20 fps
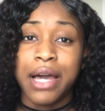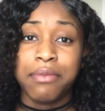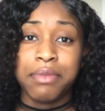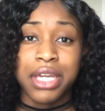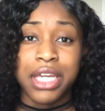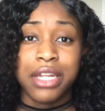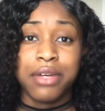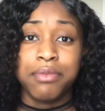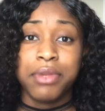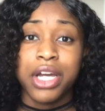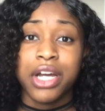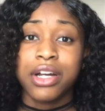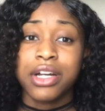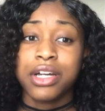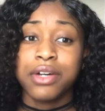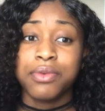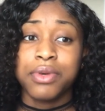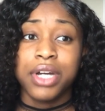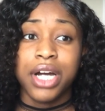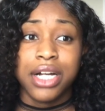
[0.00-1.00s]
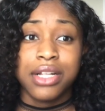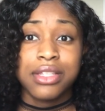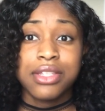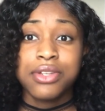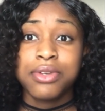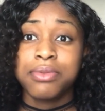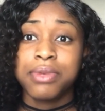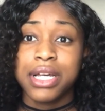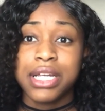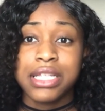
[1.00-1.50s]
I mean, in America, we are
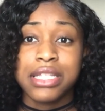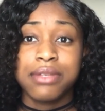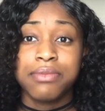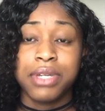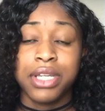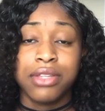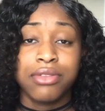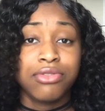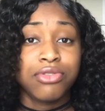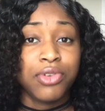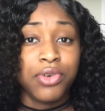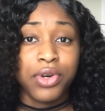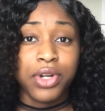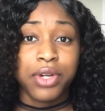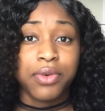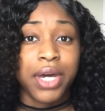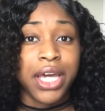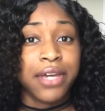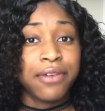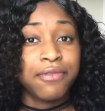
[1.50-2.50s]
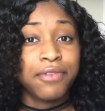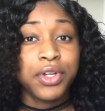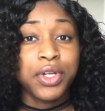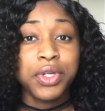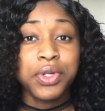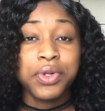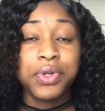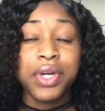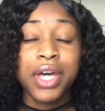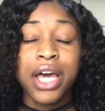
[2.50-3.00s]
too blessed to be throwing away
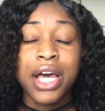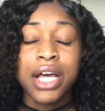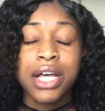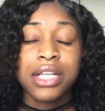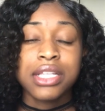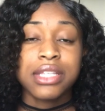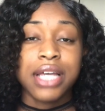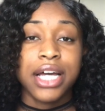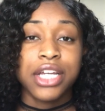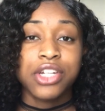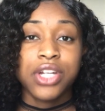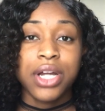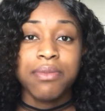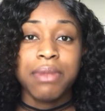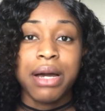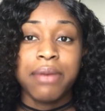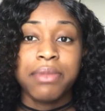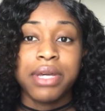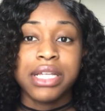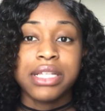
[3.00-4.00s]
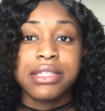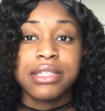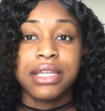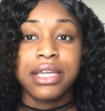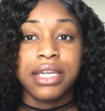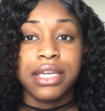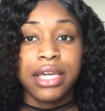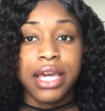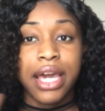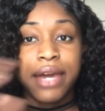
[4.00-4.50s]
food, so I try my best to
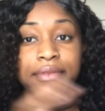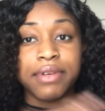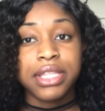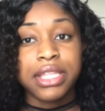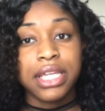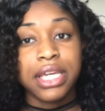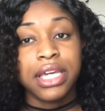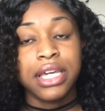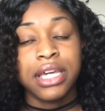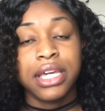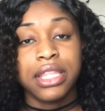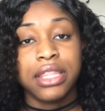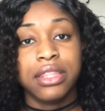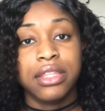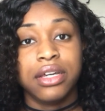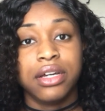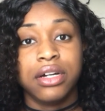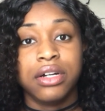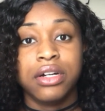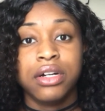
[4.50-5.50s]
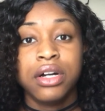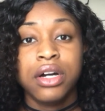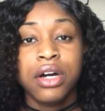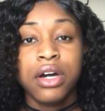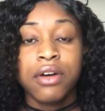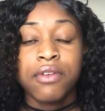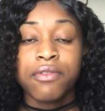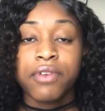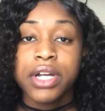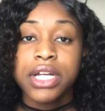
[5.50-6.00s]
eat everything in the
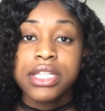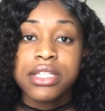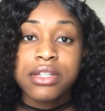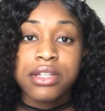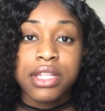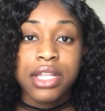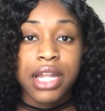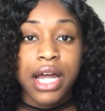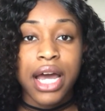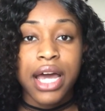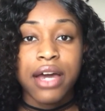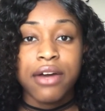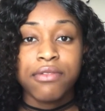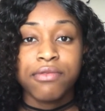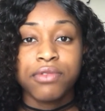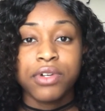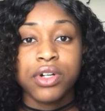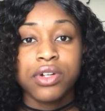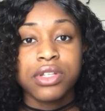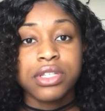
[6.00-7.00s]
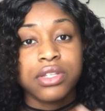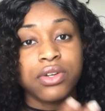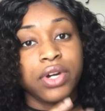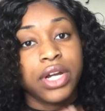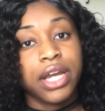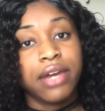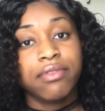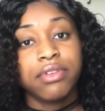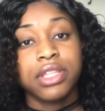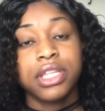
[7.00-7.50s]
freezer that I have frozen
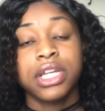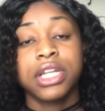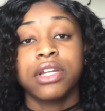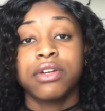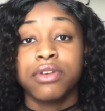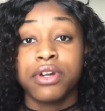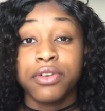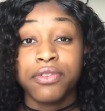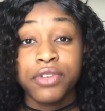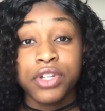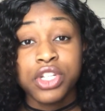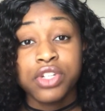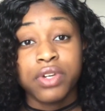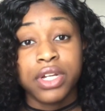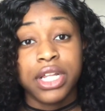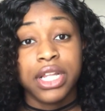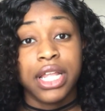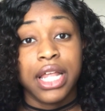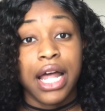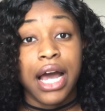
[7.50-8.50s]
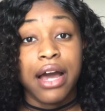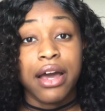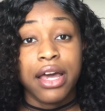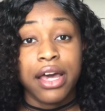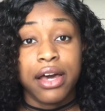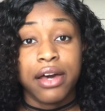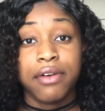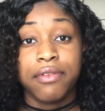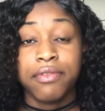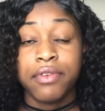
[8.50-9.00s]
or everything in the refrigerator that I
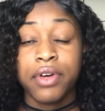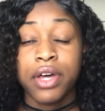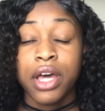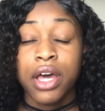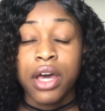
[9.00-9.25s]
have